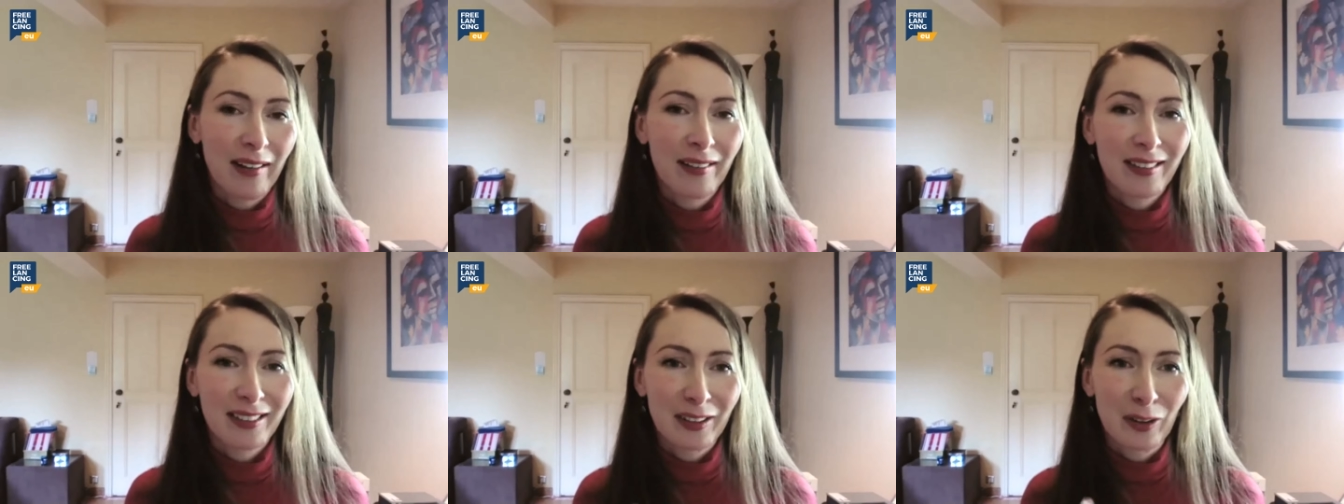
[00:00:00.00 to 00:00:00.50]

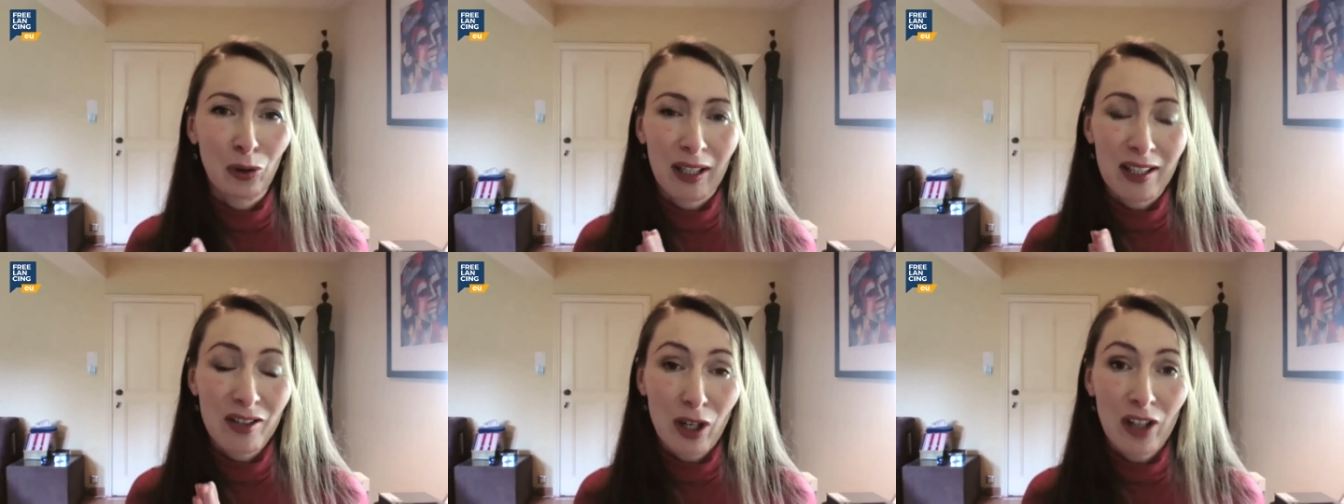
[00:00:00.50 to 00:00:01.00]
And
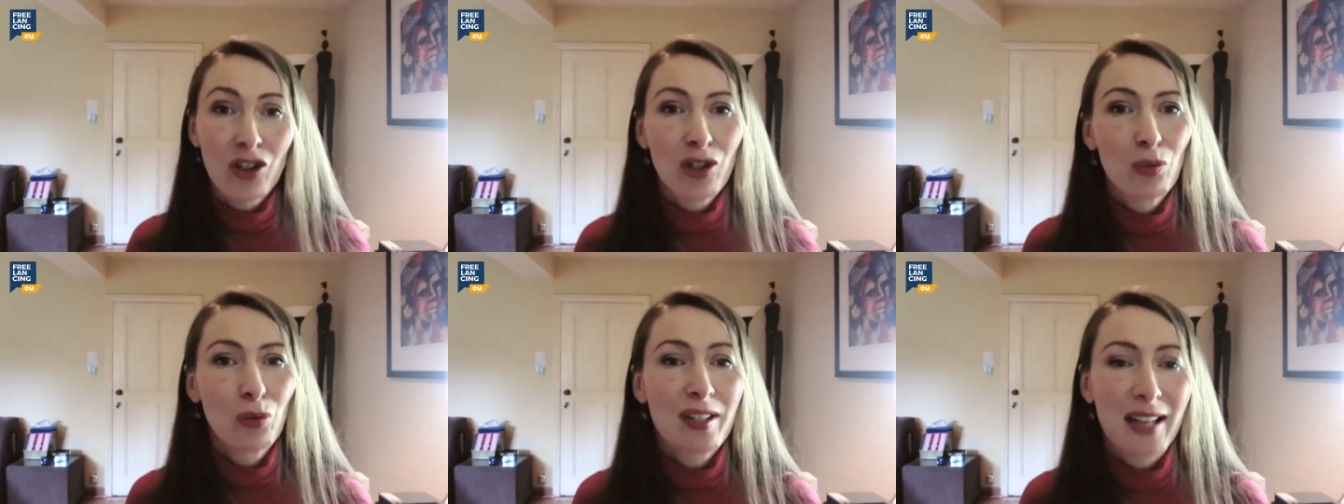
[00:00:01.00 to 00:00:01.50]
my
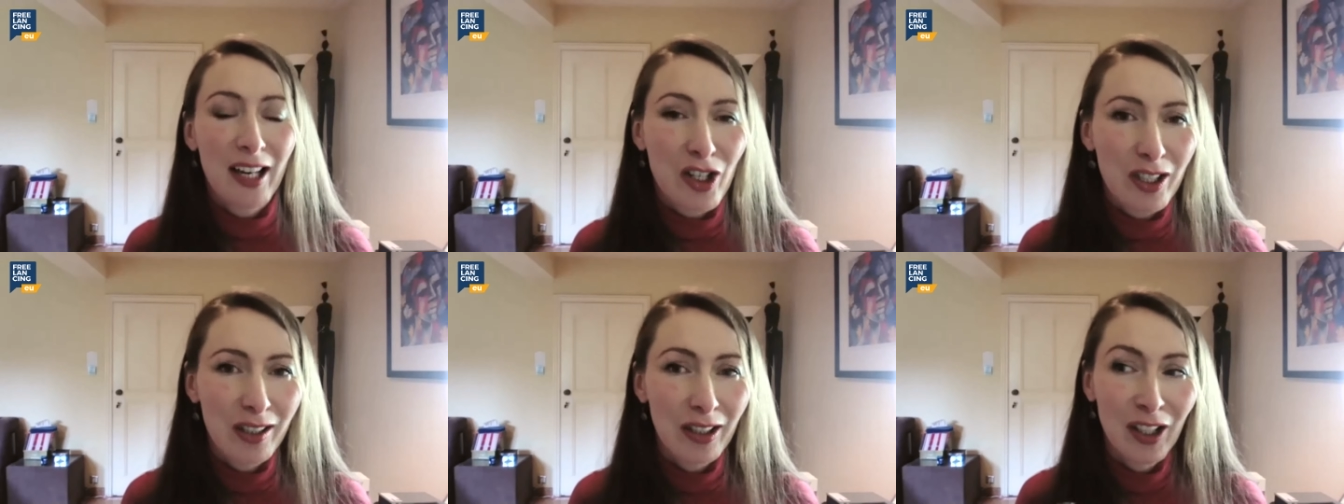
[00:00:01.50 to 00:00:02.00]
strategy was
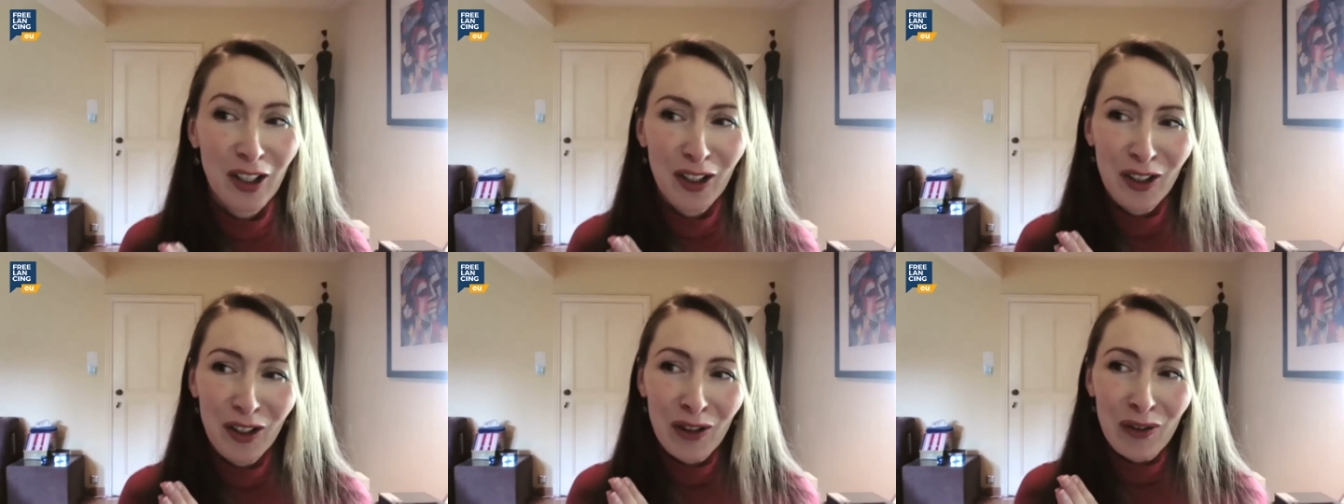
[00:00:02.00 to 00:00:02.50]
actually
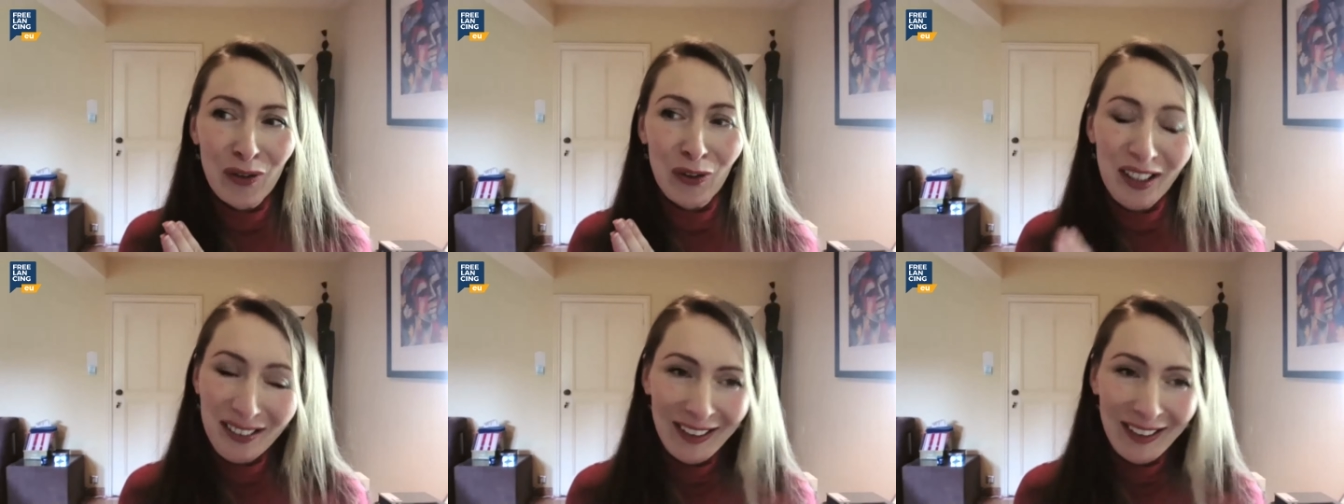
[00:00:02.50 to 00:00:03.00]
to
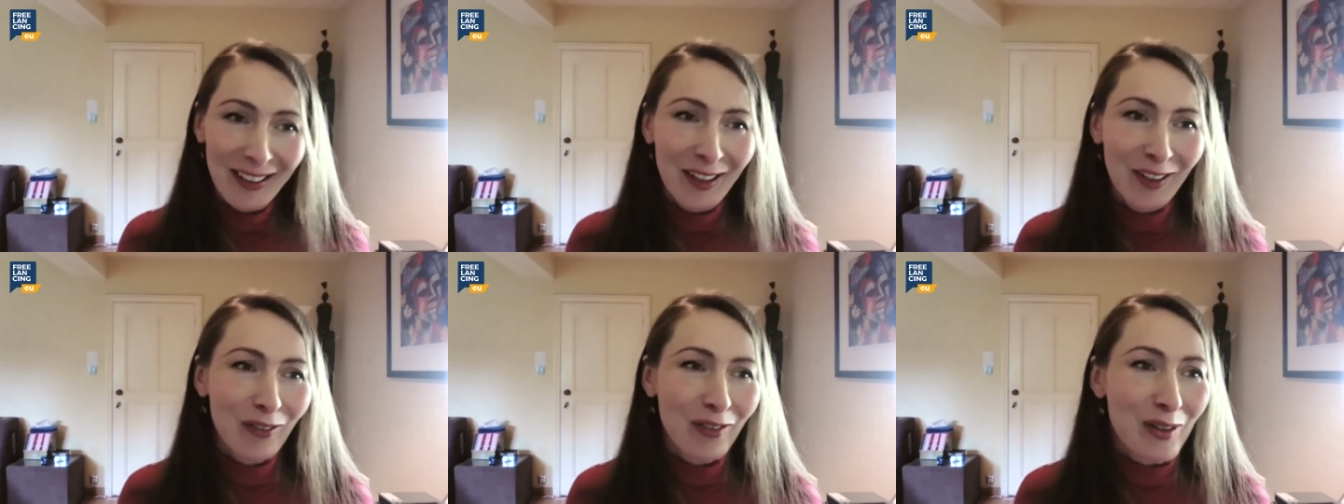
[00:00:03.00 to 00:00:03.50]
get the
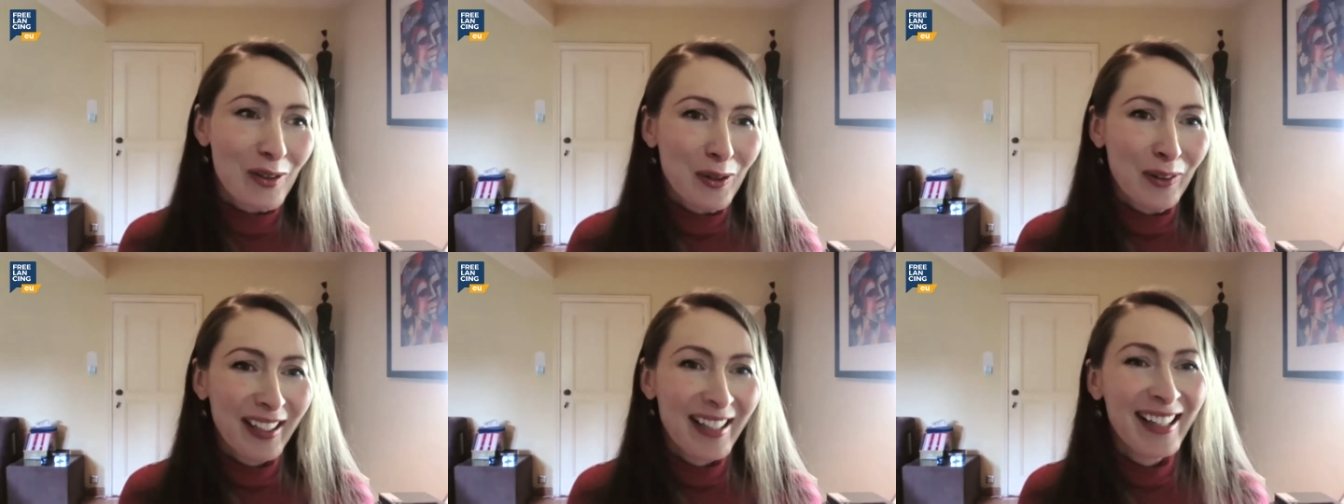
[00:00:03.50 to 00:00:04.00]
client of their
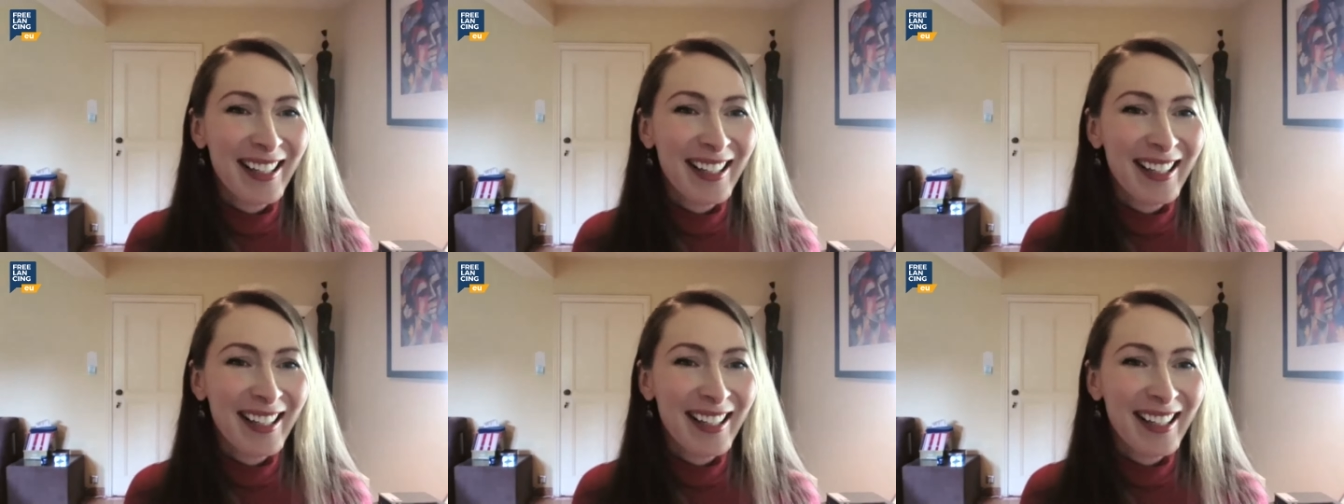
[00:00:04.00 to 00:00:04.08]
own